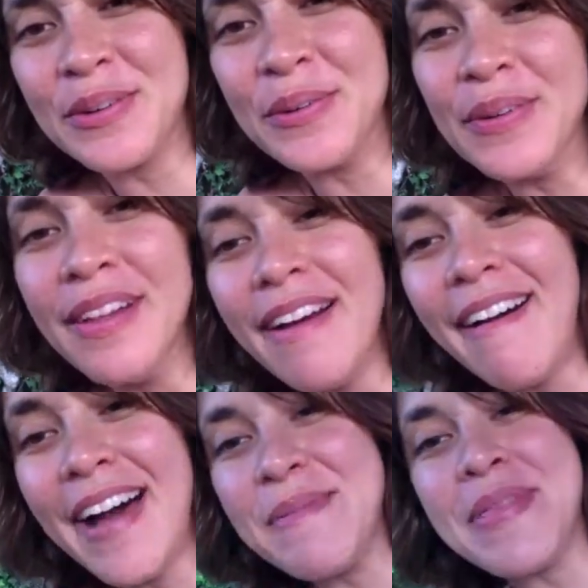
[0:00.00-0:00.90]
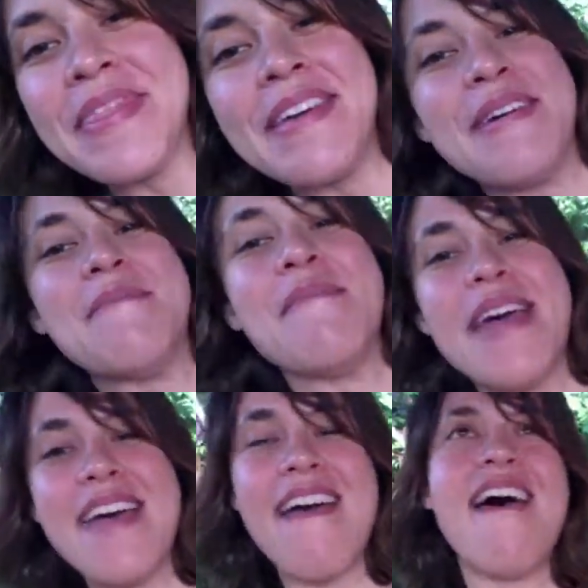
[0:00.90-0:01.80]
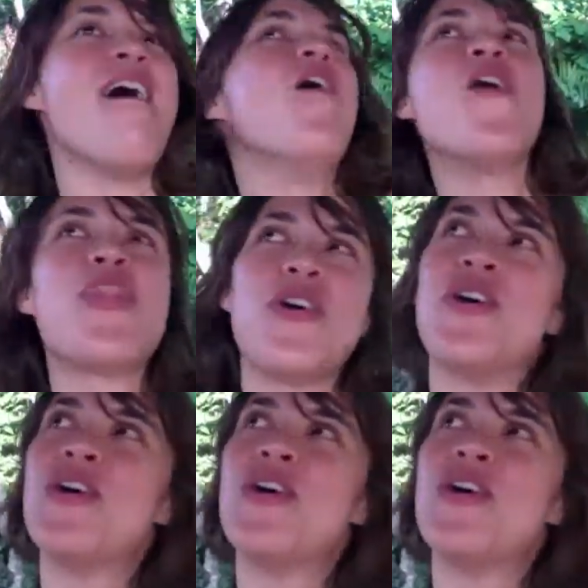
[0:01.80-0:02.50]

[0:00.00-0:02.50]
cool. I'm in the Earth